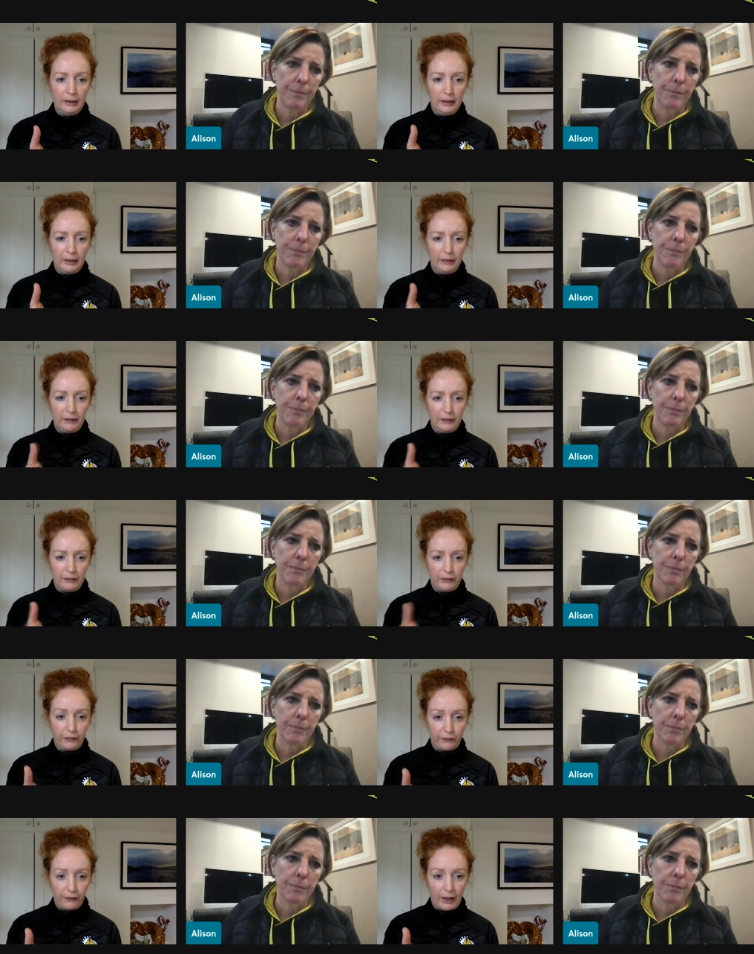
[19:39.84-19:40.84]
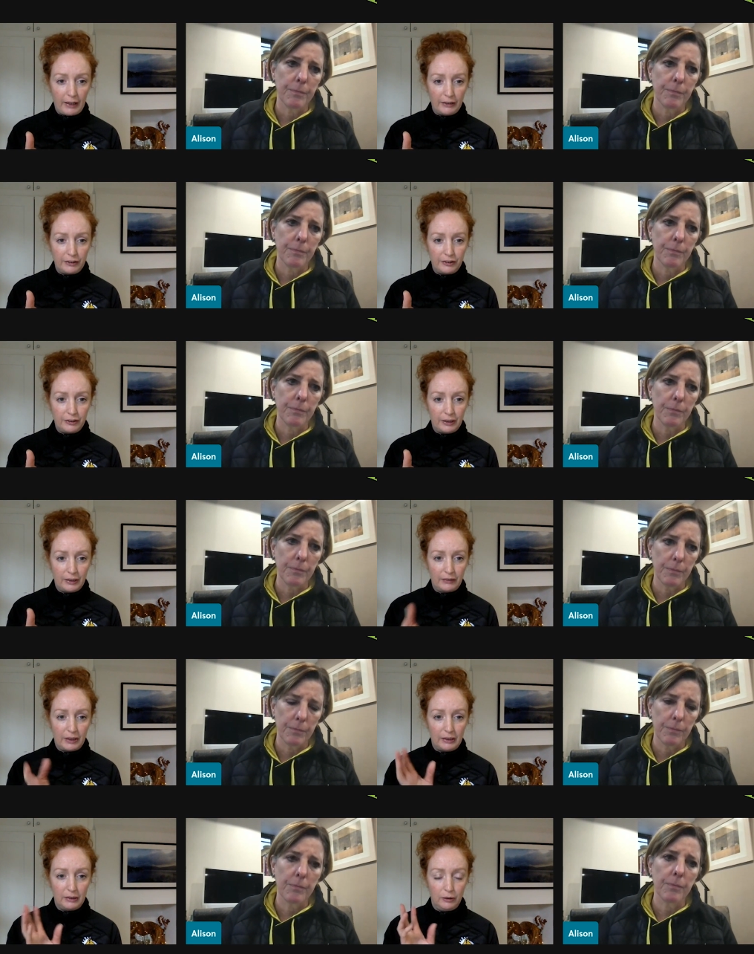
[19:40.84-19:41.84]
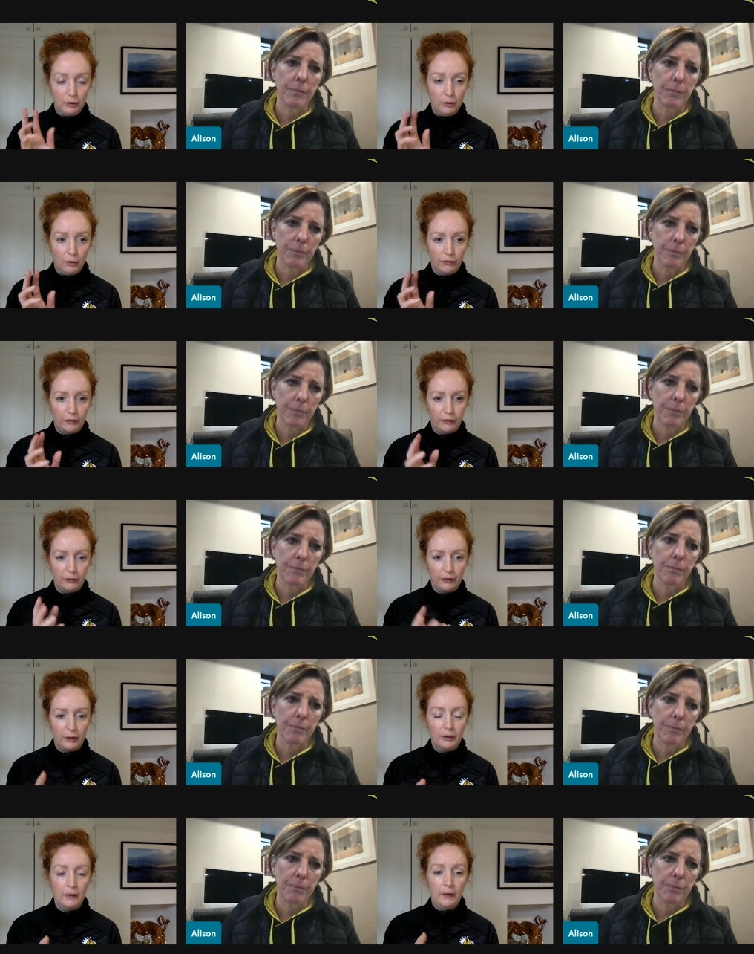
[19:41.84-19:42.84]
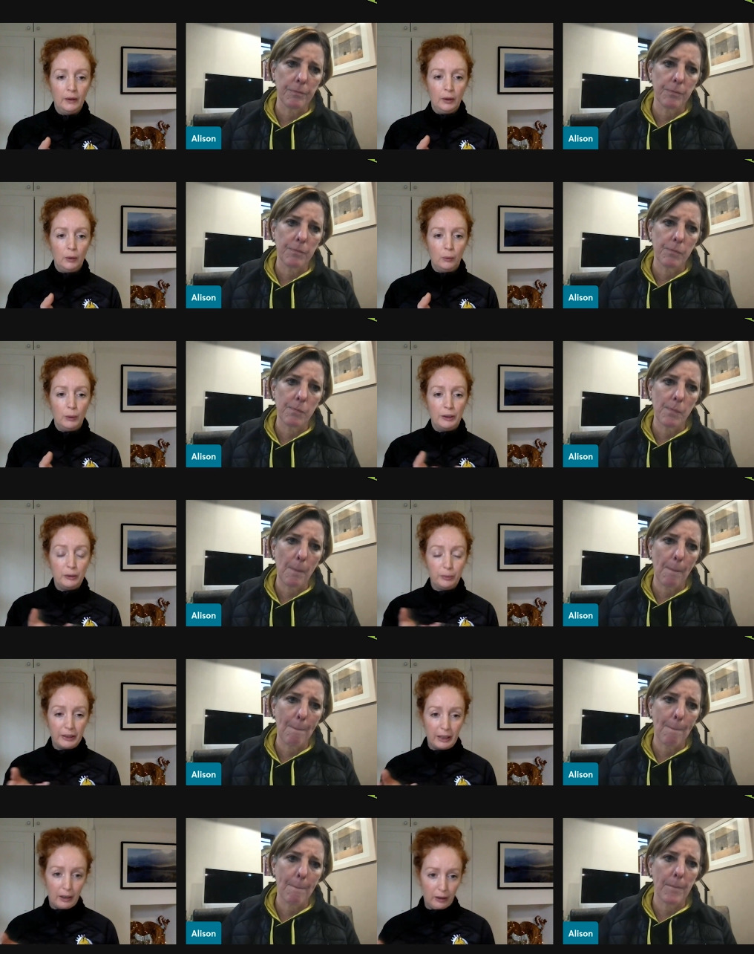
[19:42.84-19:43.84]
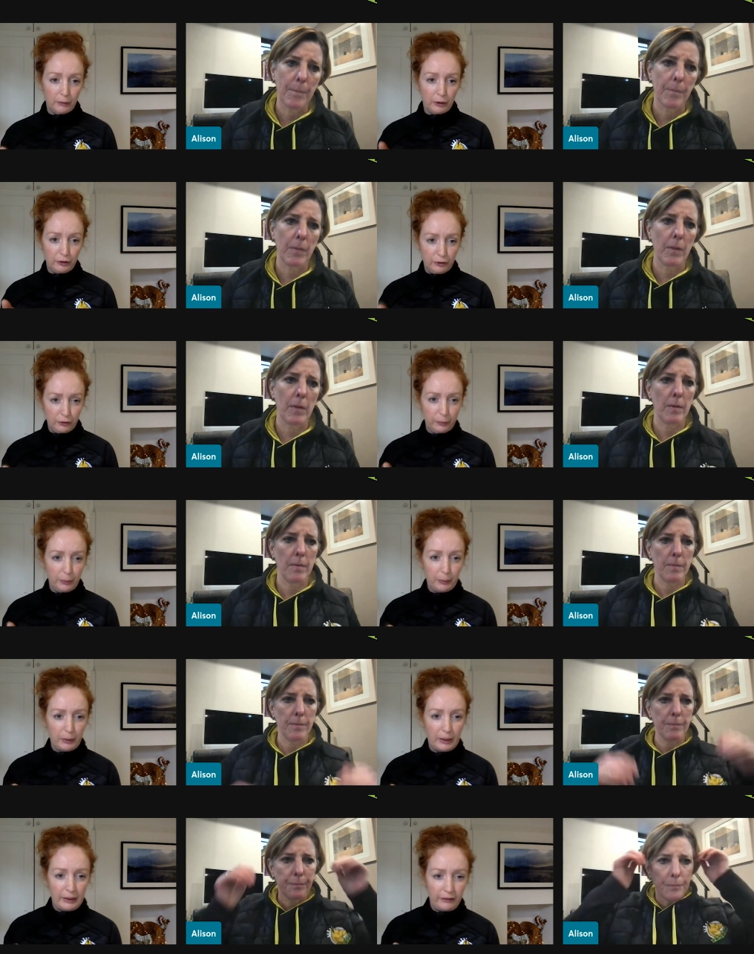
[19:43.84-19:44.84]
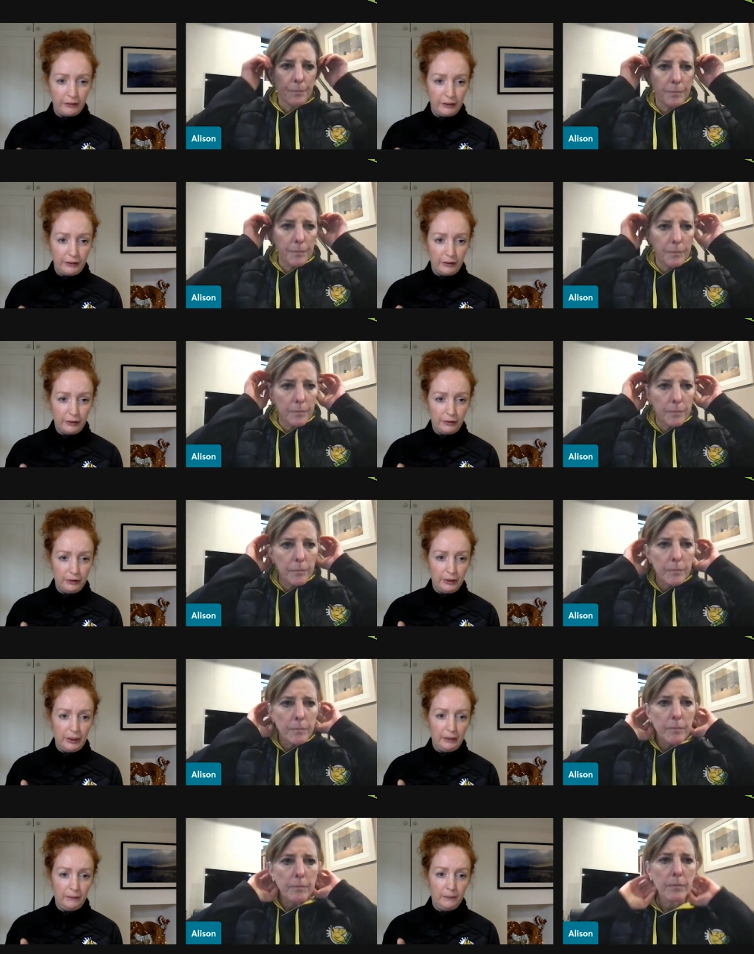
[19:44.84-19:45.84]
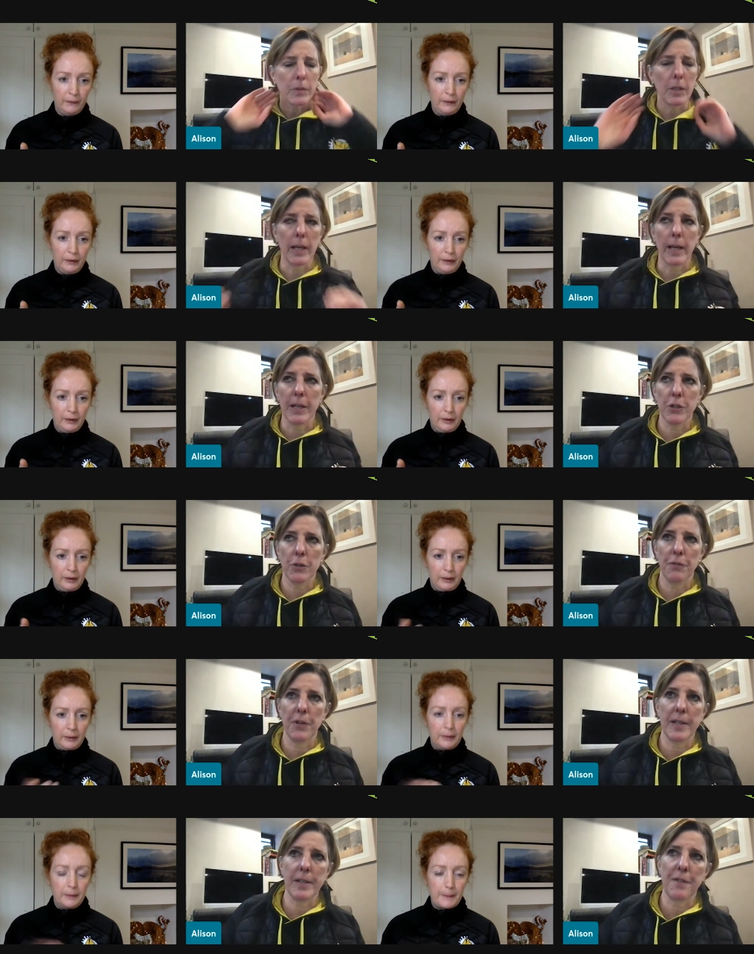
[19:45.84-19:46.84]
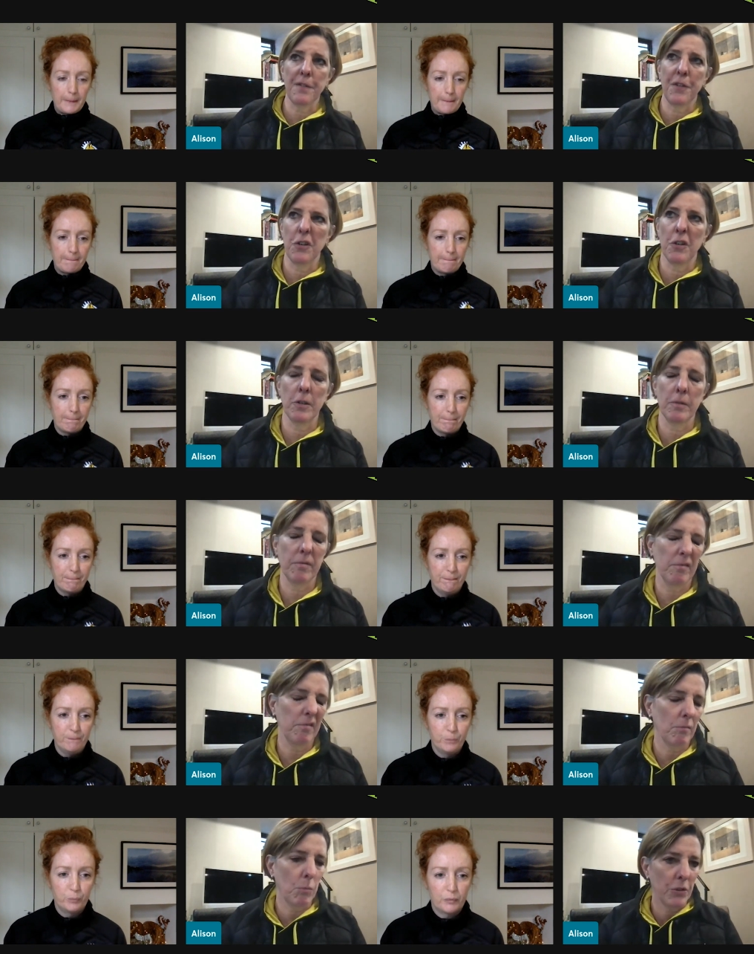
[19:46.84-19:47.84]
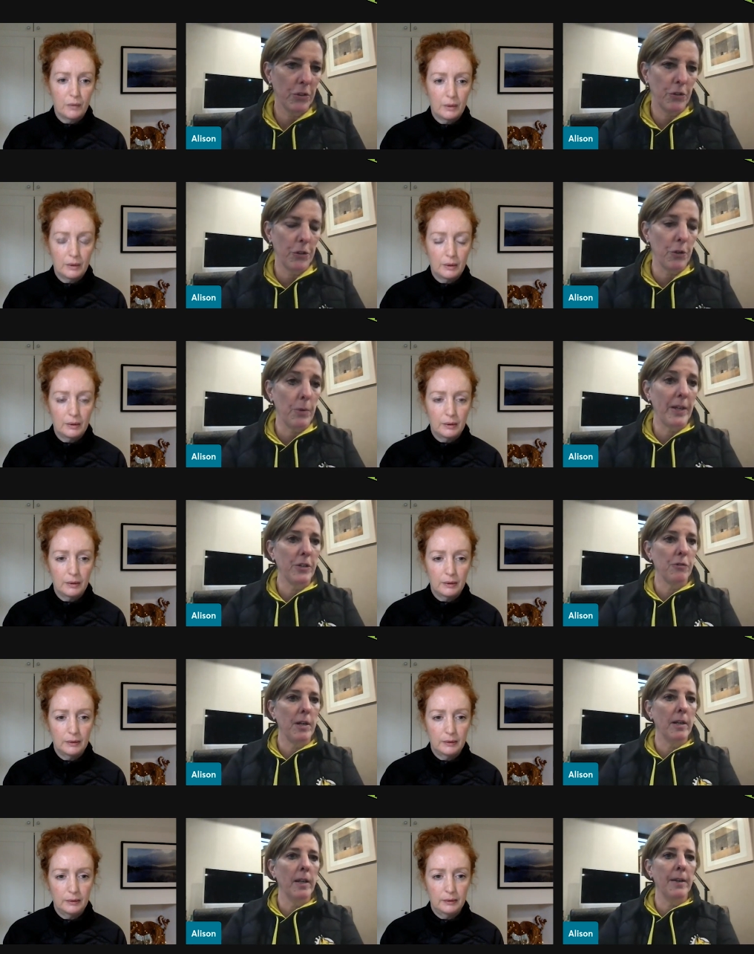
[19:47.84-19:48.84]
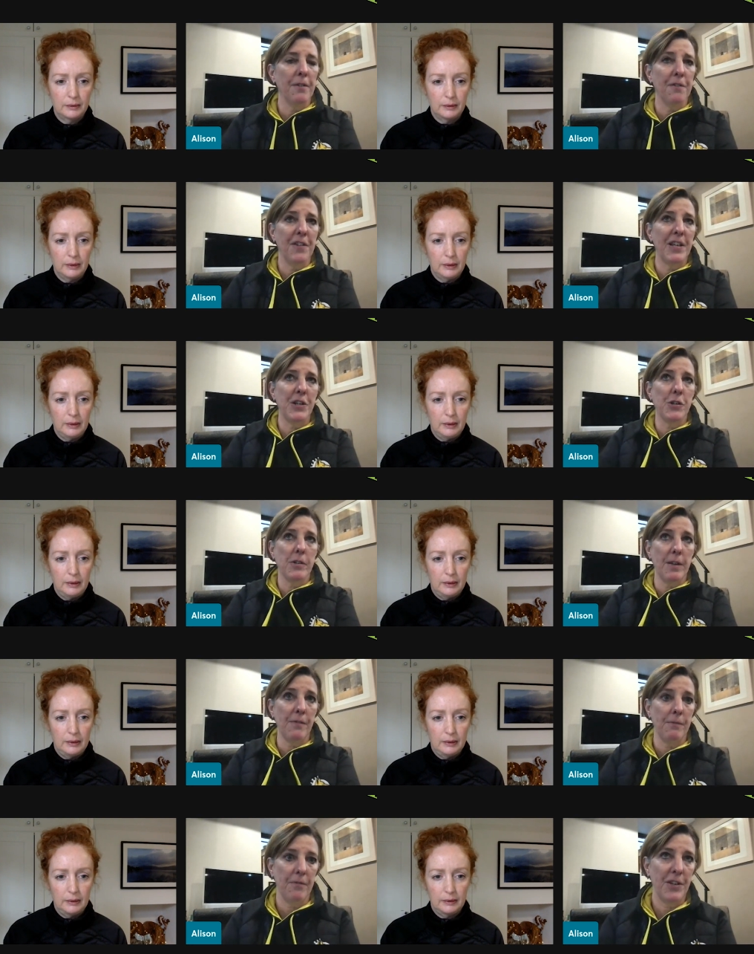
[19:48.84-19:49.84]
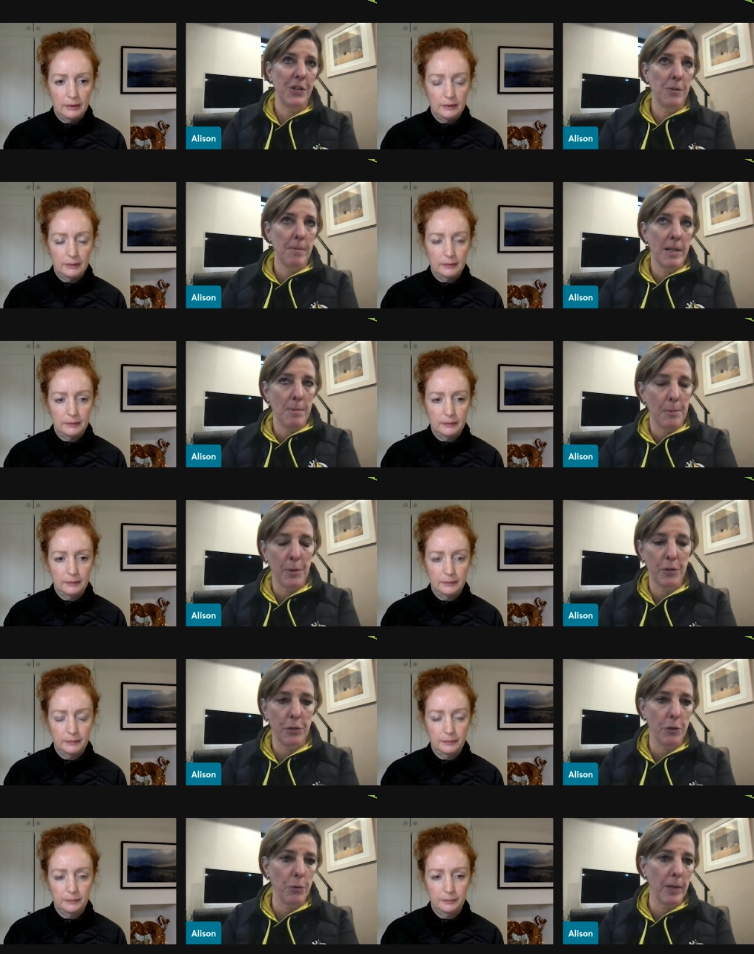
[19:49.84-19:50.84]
Speaker 1: if it's fresh, as in not frozen, when you bring it home you should be putting it in the freezer,
Speaker 2: shouldn't you? Yeah, you should freeze it for one to two weeks really. Fish the fish a minimum of two